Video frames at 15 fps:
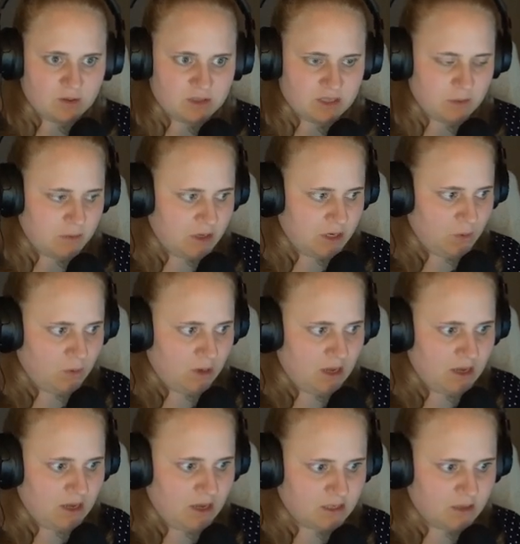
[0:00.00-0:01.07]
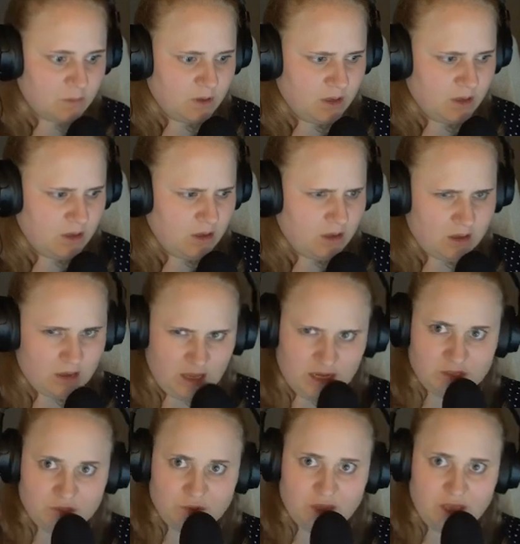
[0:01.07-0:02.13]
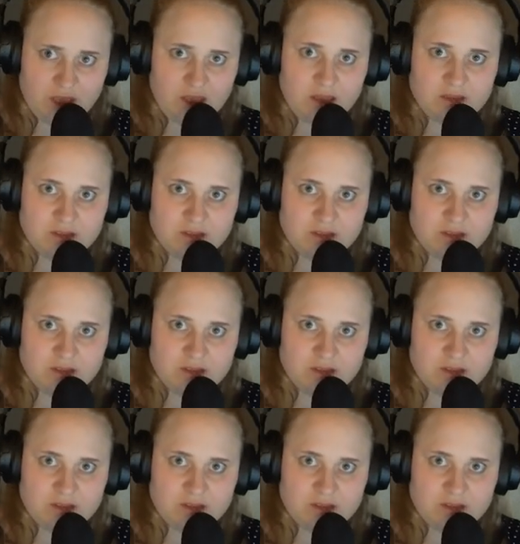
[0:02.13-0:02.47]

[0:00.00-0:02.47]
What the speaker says: somebody will ask him, alles okay?